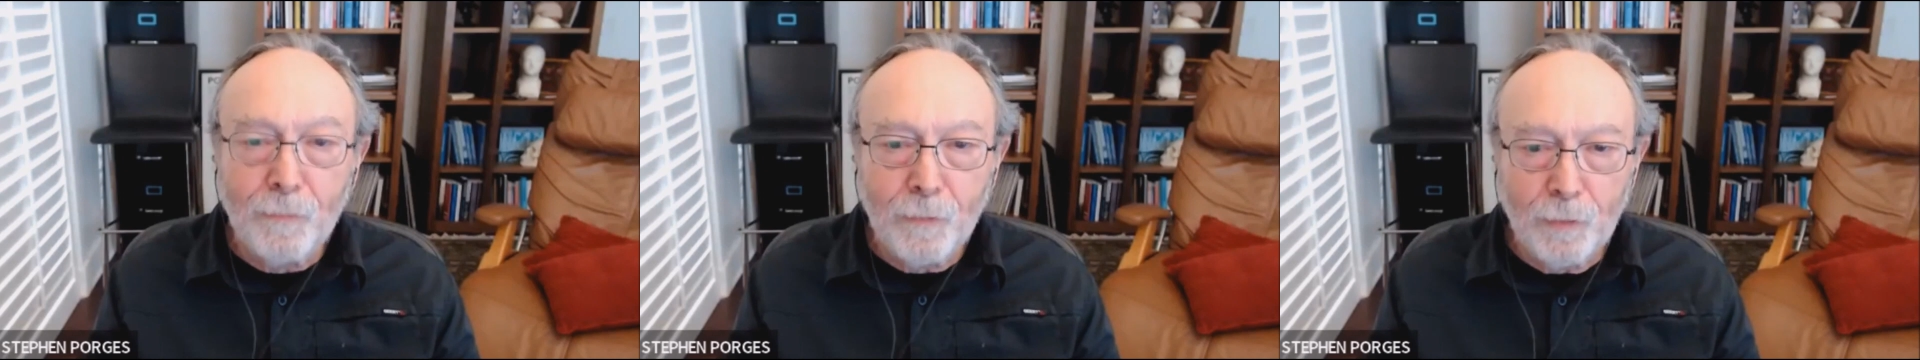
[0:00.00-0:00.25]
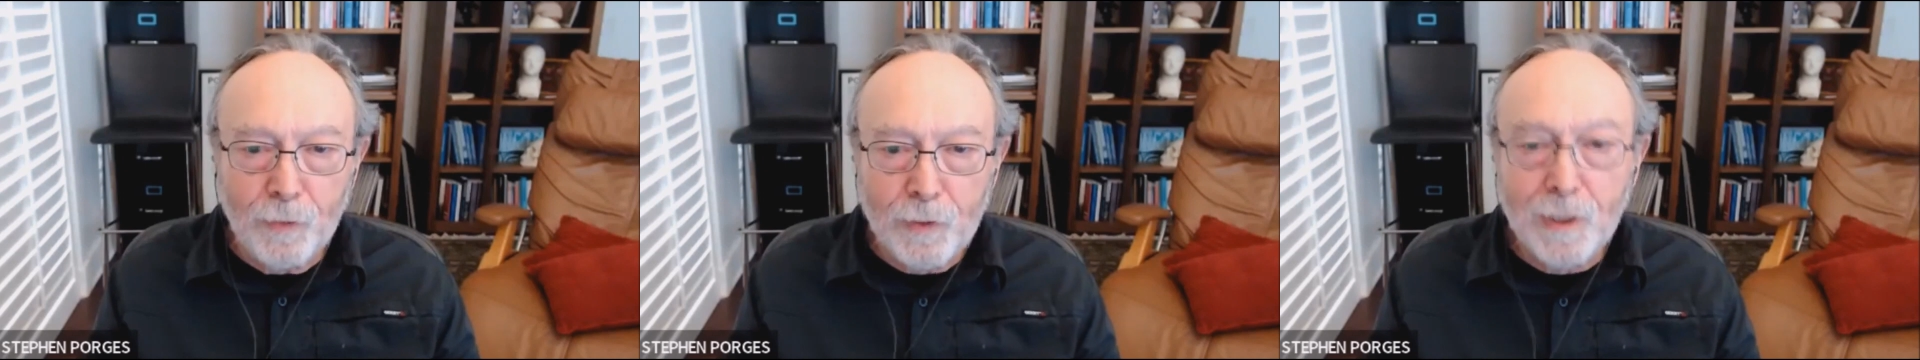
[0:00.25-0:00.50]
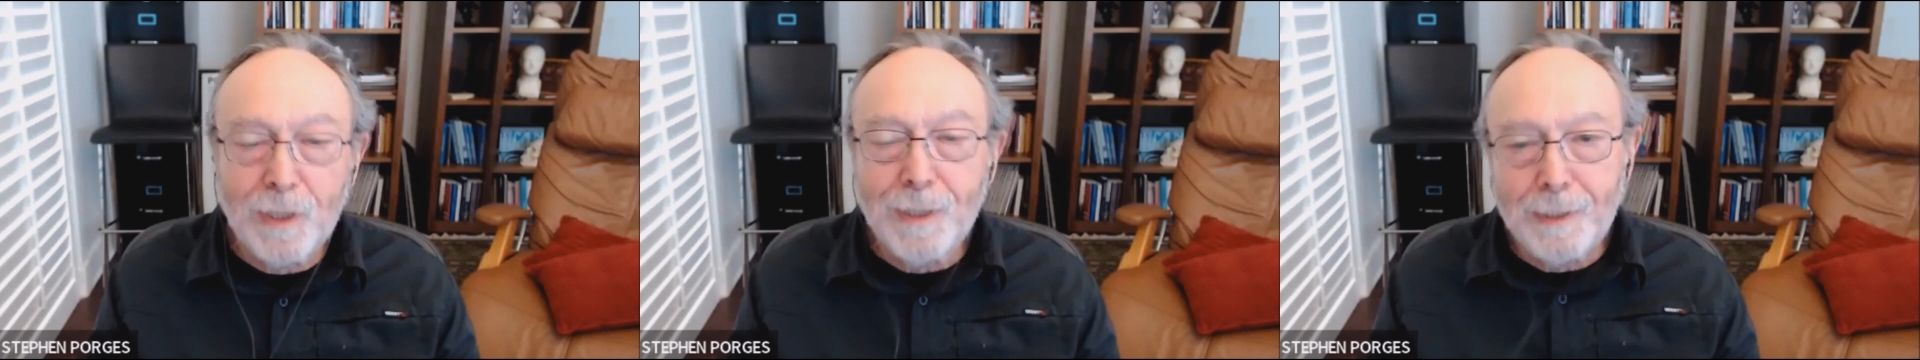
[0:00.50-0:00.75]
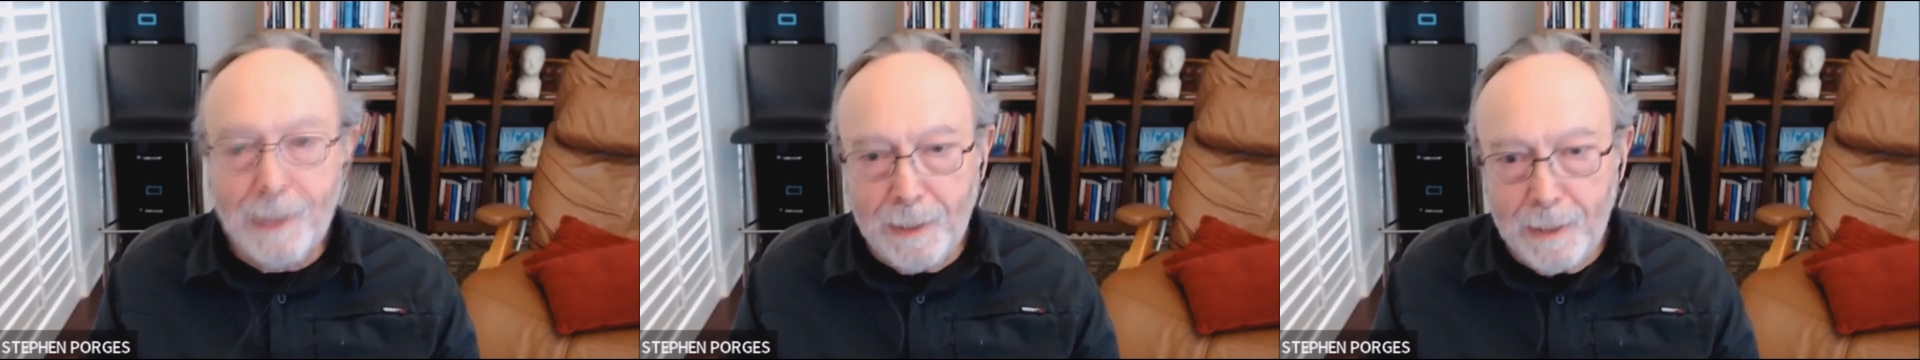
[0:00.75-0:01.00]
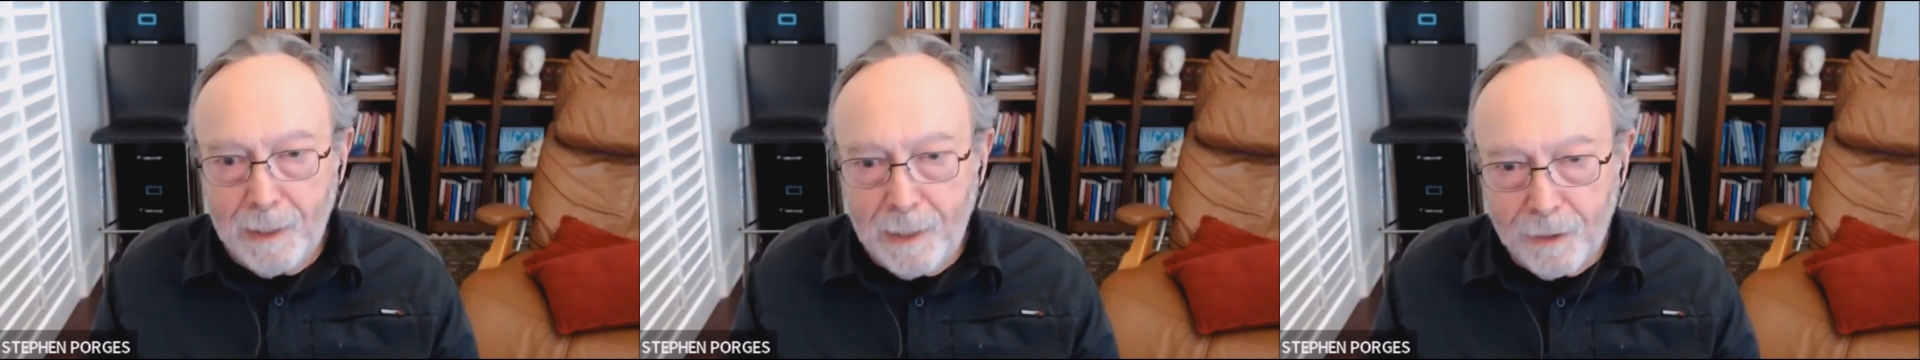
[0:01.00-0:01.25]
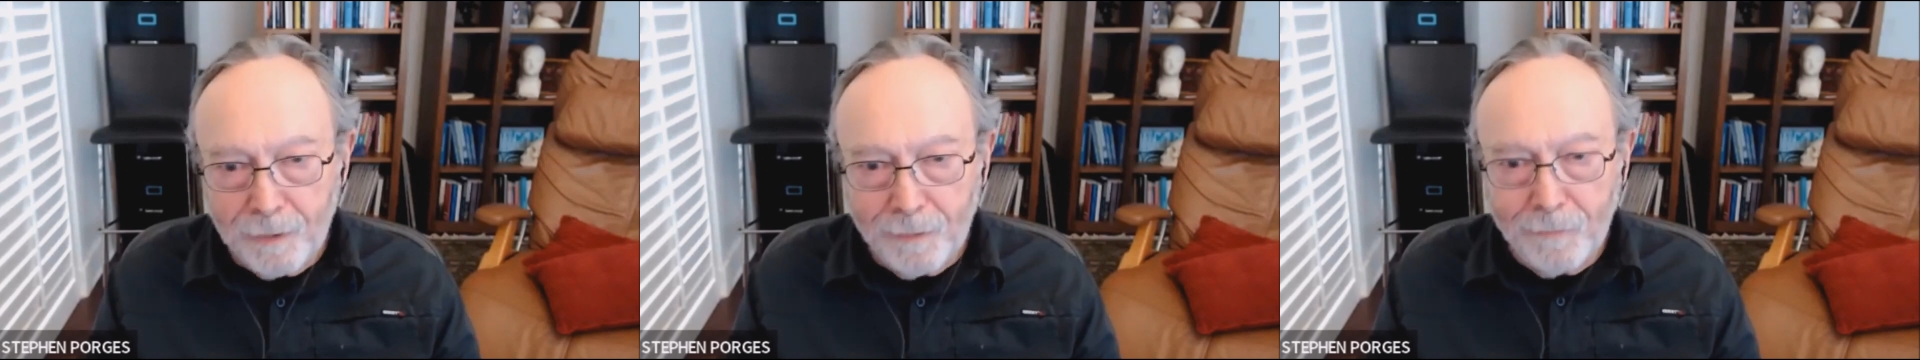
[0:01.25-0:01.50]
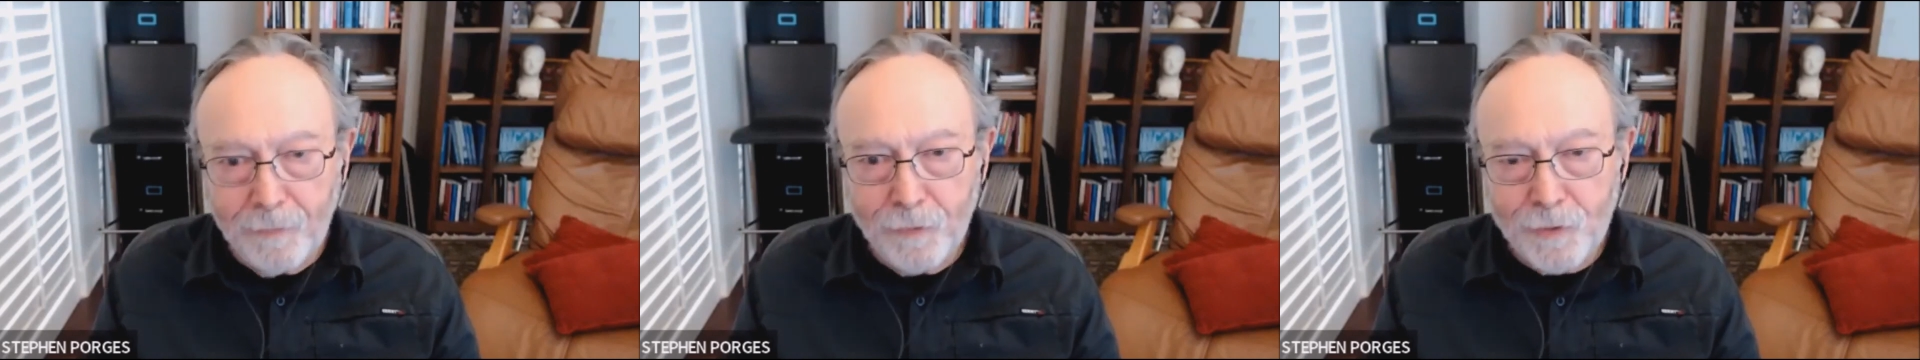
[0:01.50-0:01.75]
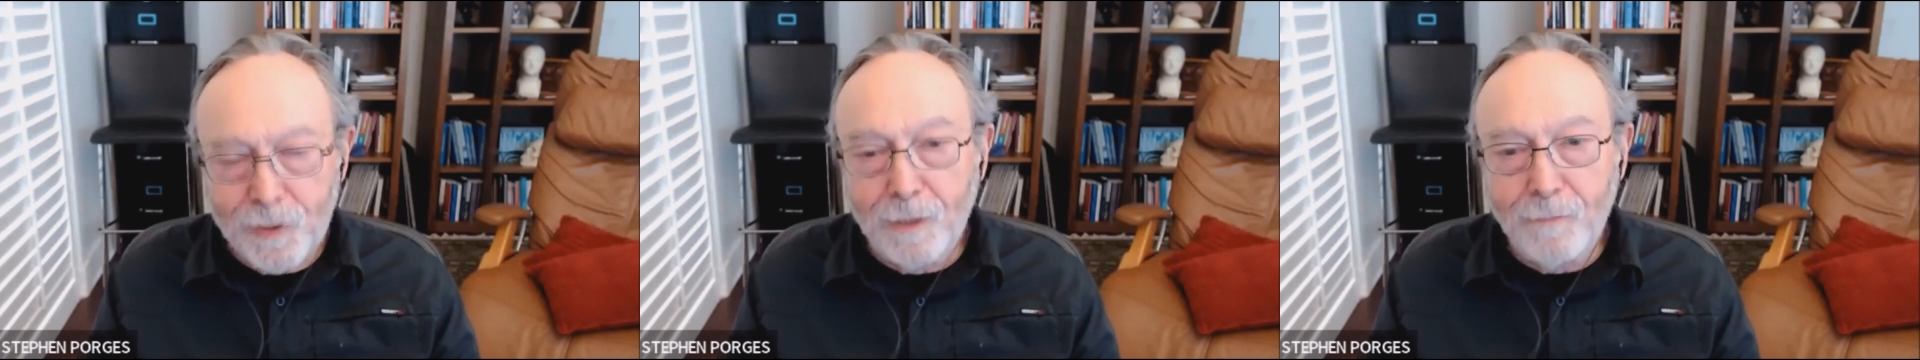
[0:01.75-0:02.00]
first taking care of
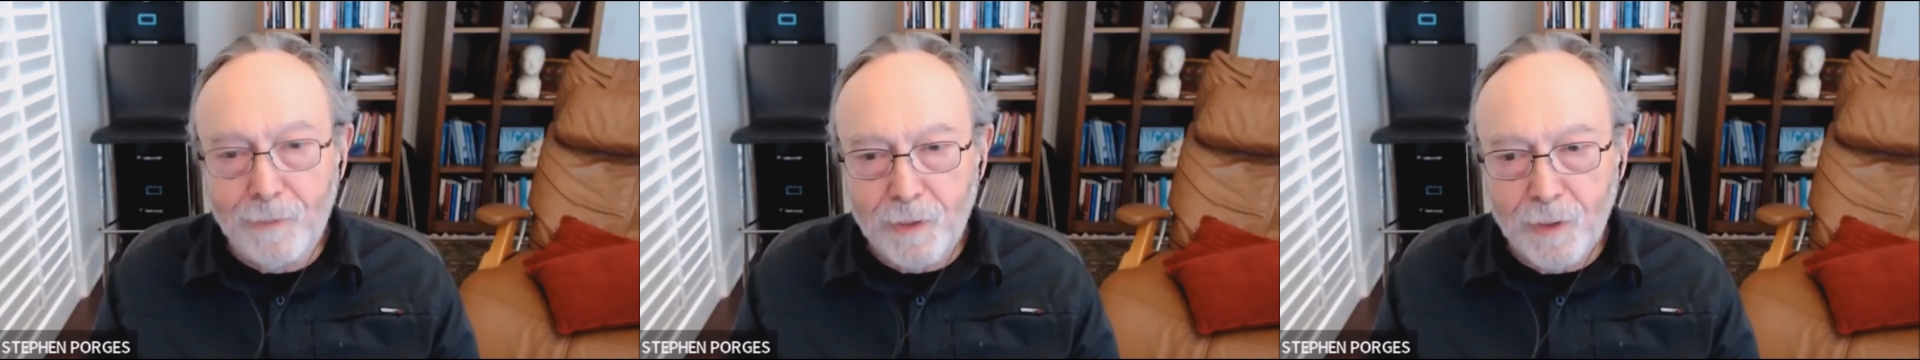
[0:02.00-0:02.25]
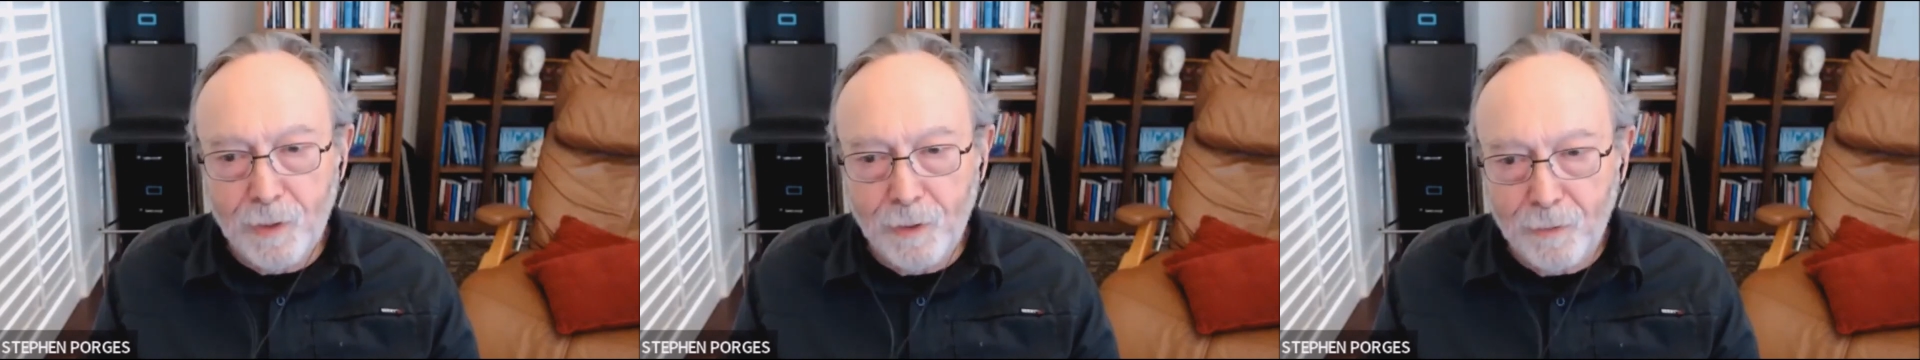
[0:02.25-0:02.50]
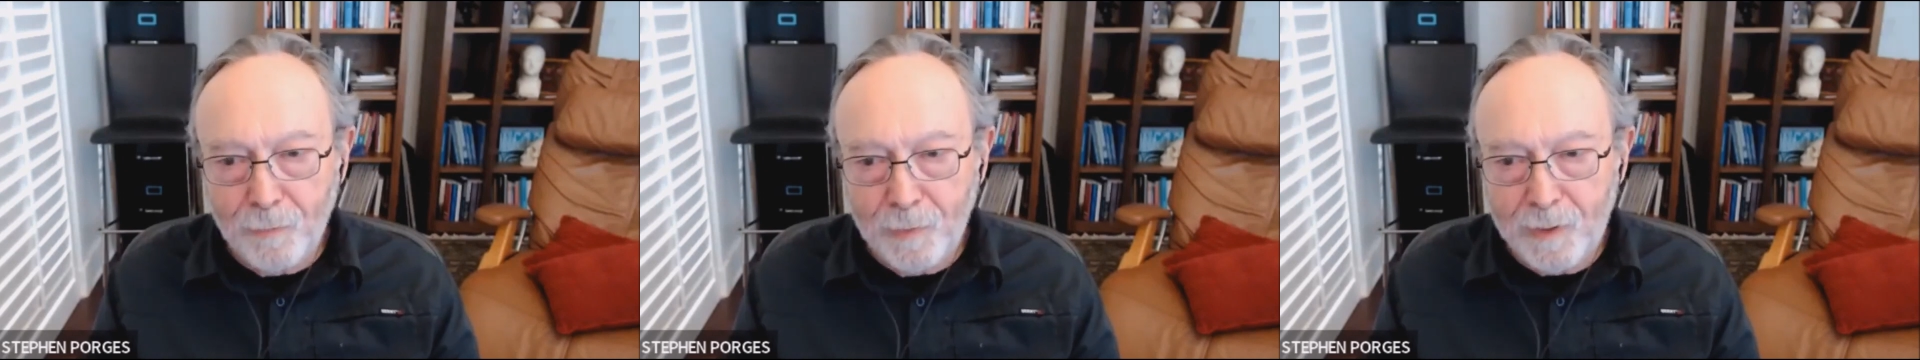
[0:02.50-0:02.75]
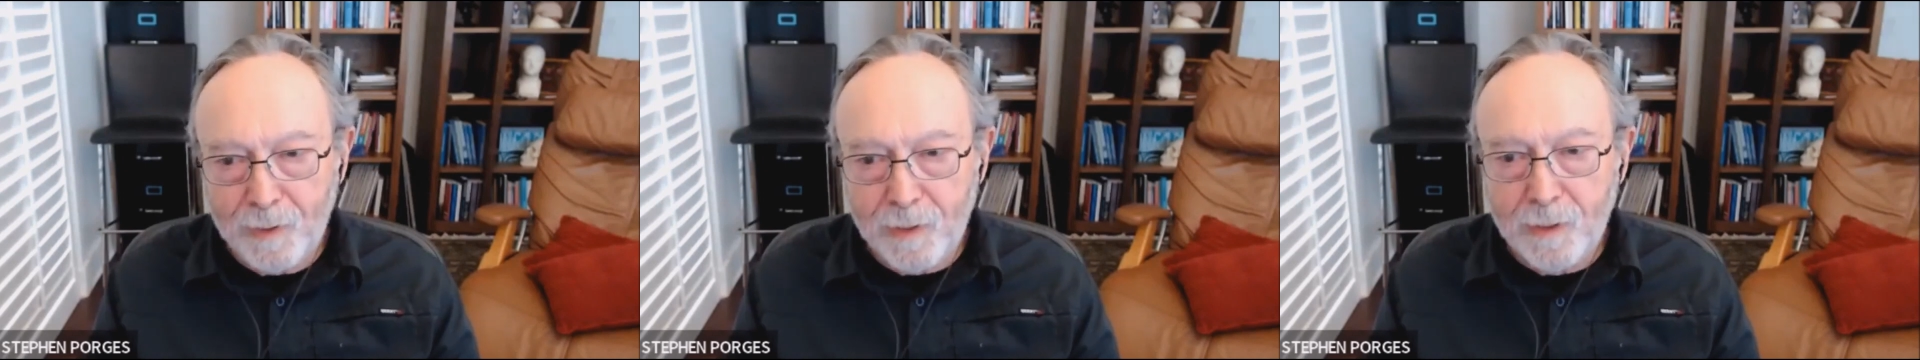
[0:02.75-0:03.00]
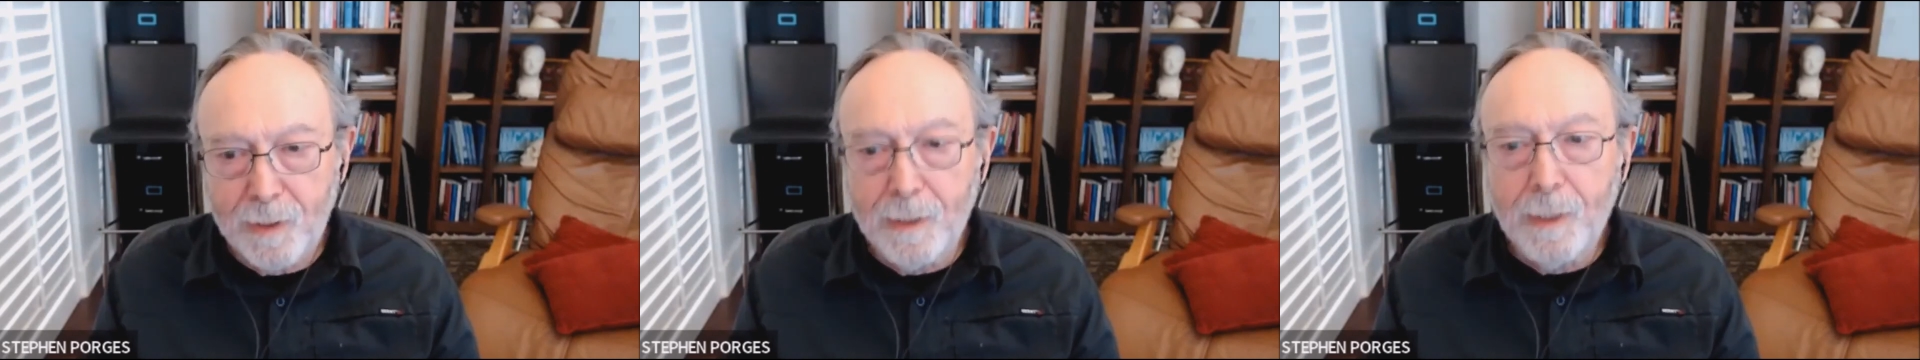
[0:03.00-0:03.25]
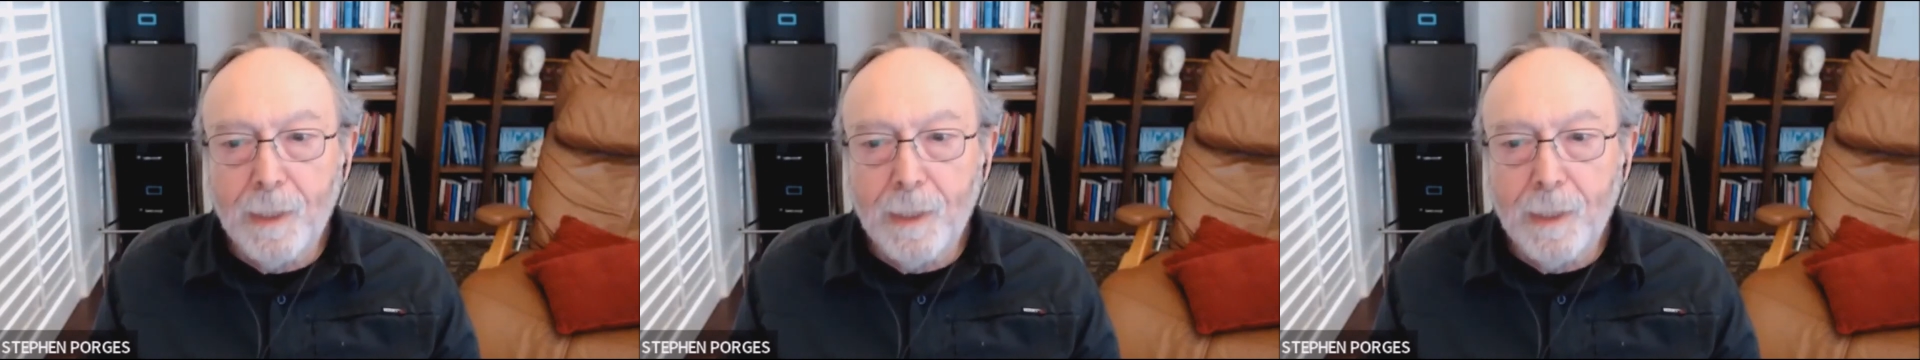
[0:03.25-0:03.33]
yourself as a therapist,